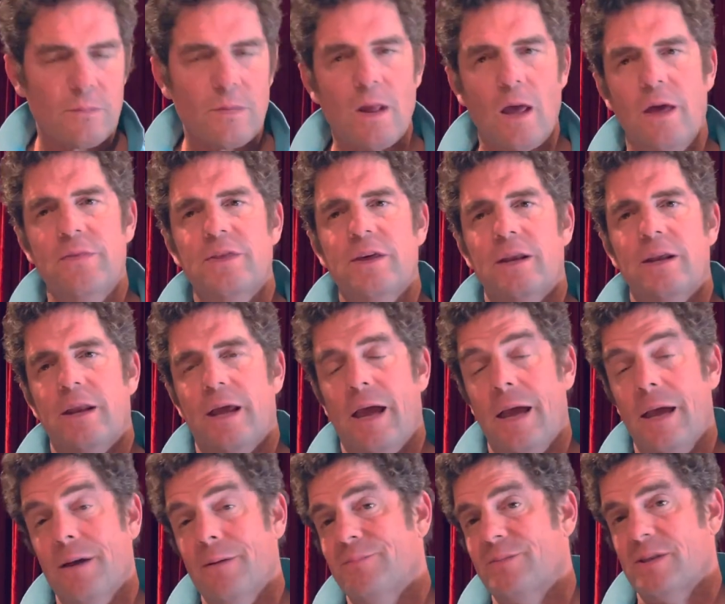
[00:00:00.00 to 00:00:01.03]
And then
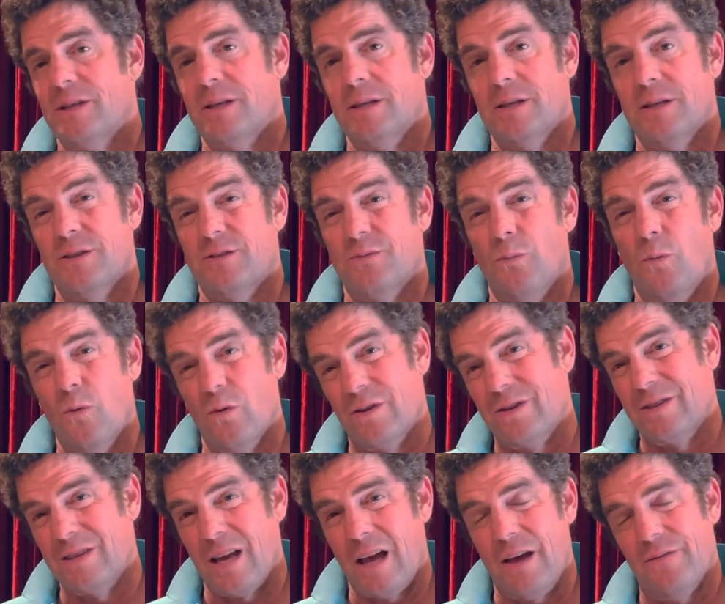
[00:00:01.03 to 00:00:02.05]
Hampton is more
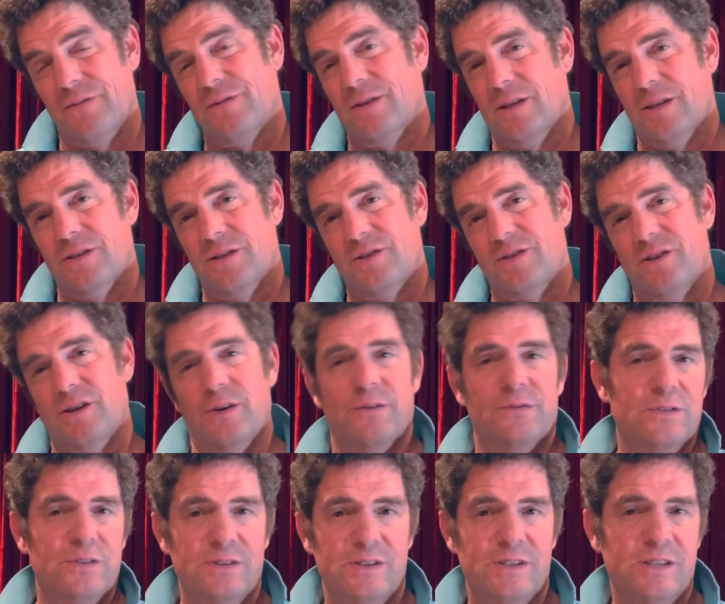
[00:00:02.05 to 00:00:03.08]
toughness. So if
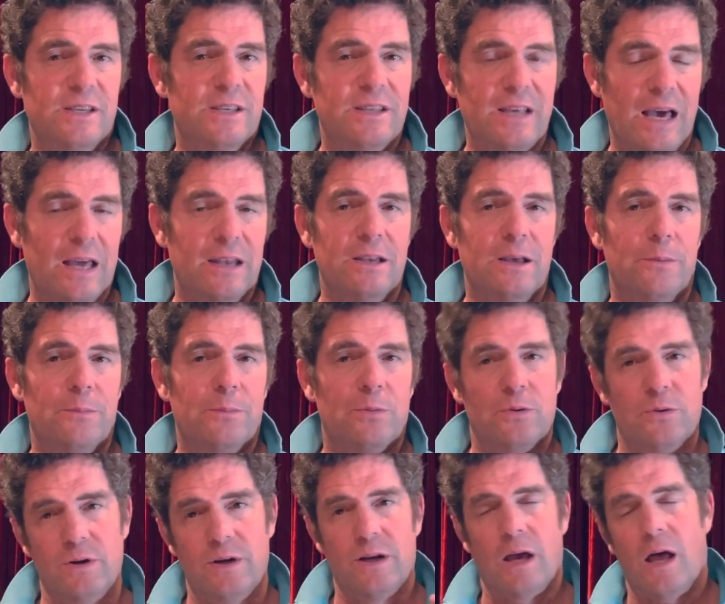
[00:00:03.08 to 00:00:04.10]
you see that
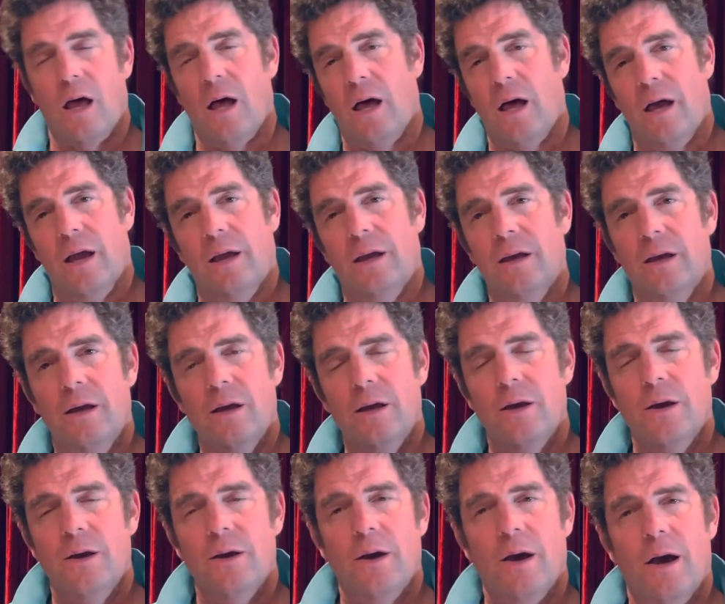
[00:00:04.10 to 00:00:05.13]
number in a high
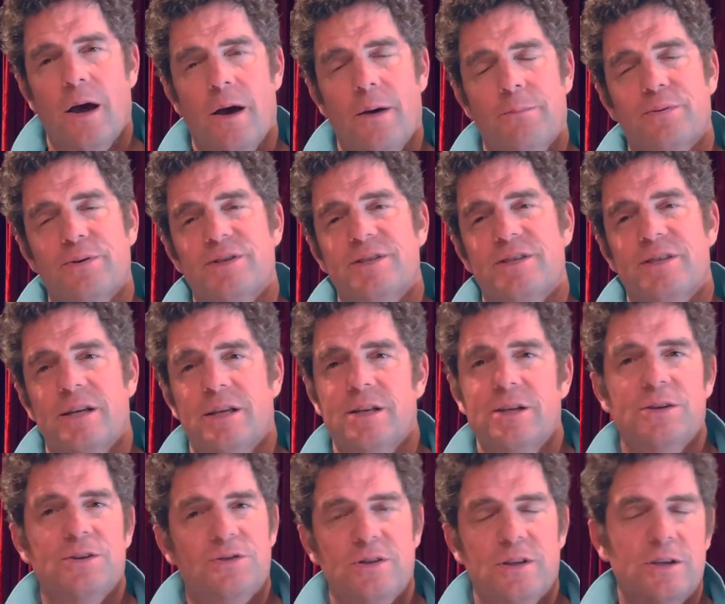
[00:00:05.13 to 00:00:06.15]

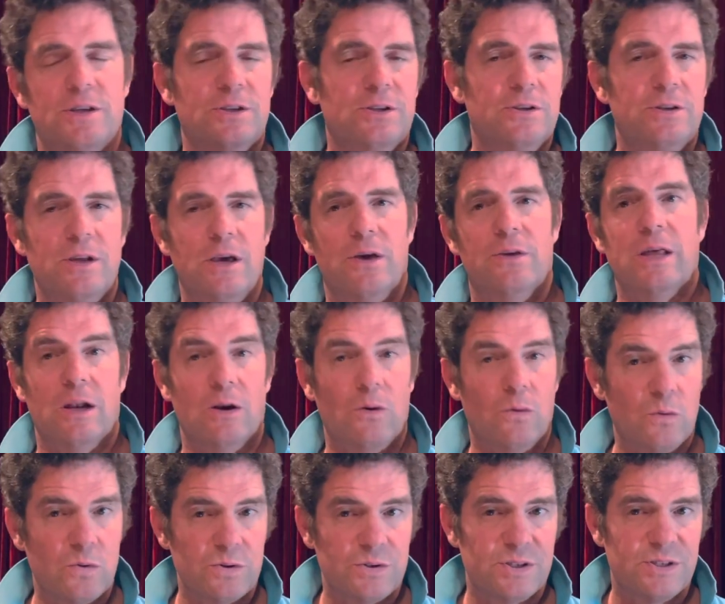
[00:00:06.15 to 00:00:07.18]
percentage, then you know that
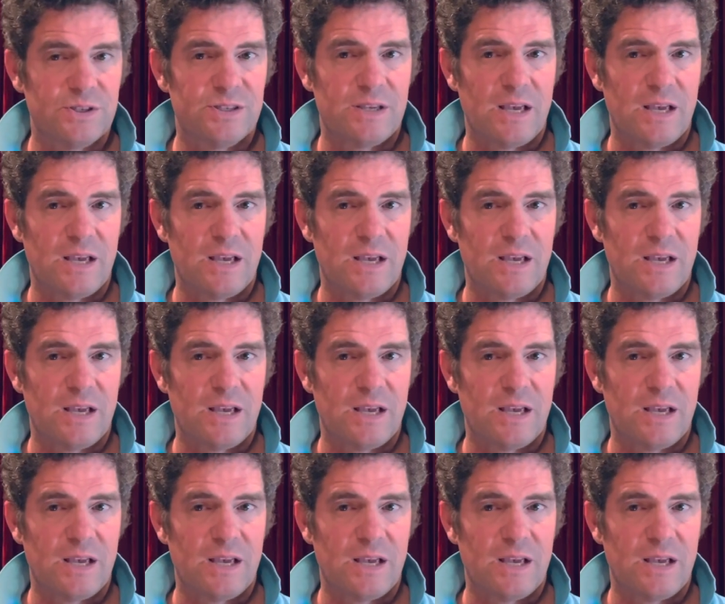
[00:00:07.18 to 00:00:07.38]
horse